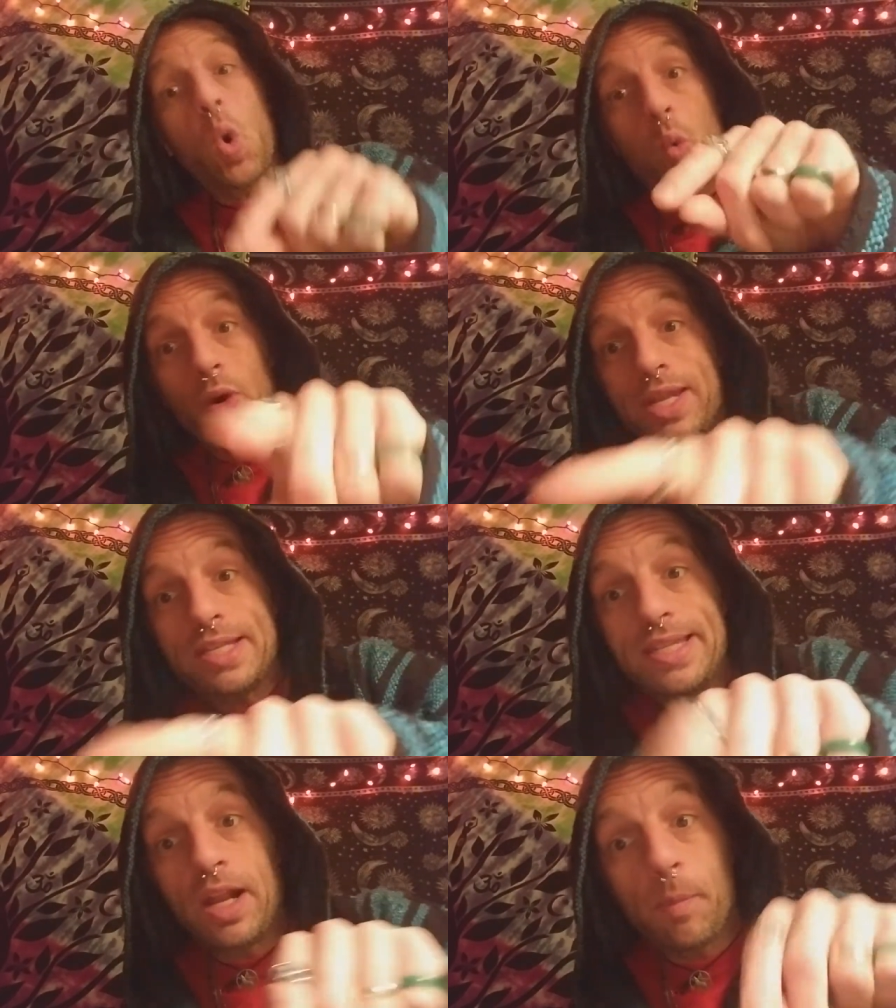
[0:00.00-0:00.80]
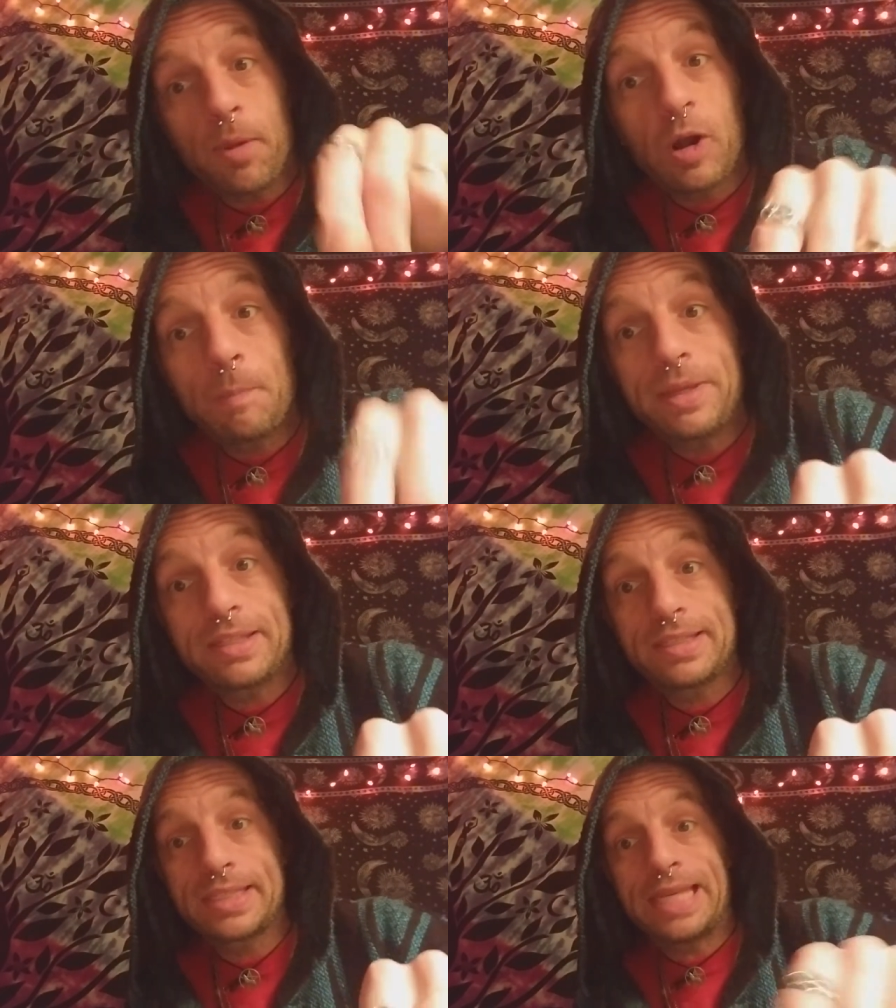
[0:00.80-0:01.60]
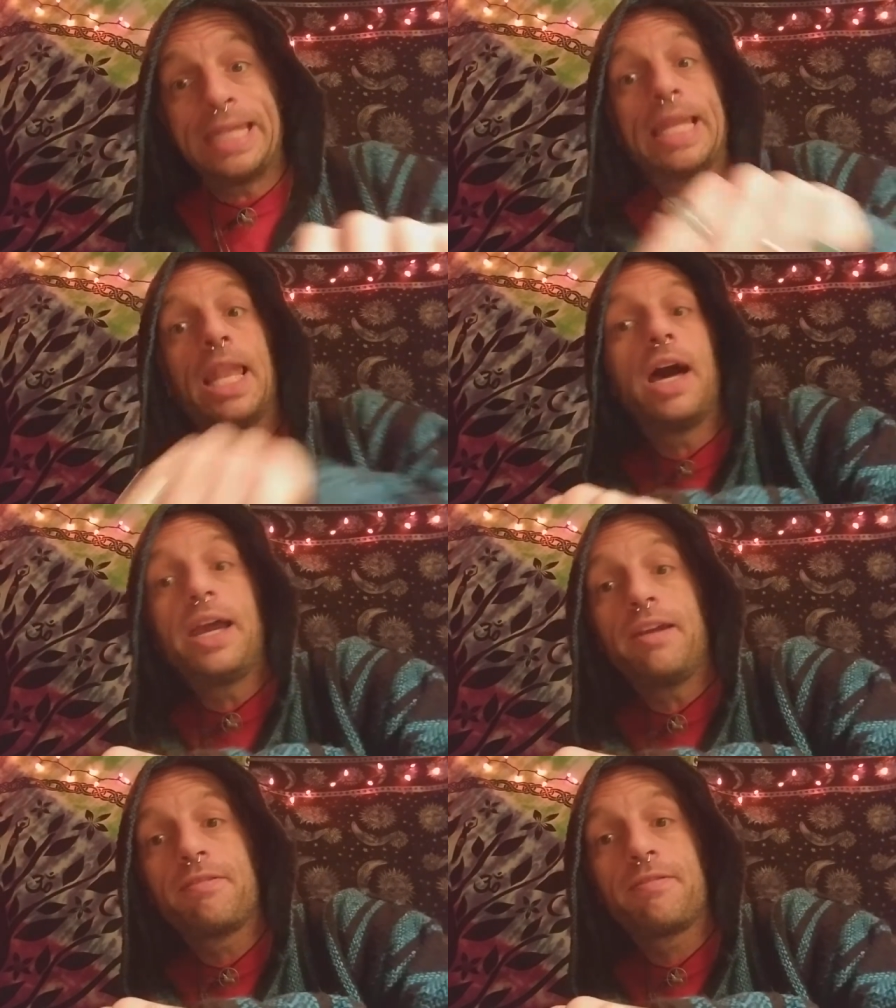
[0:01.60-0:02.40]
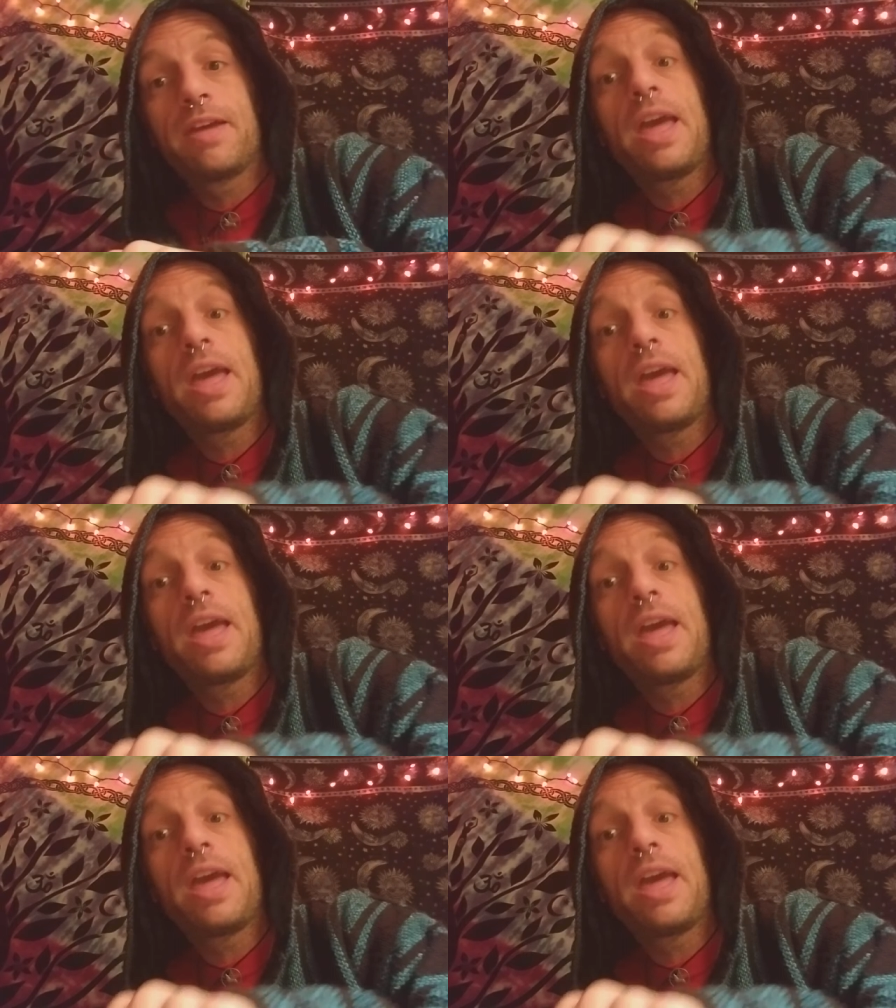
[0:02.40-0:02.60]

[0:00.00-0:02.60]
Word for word: what is their purpose in life,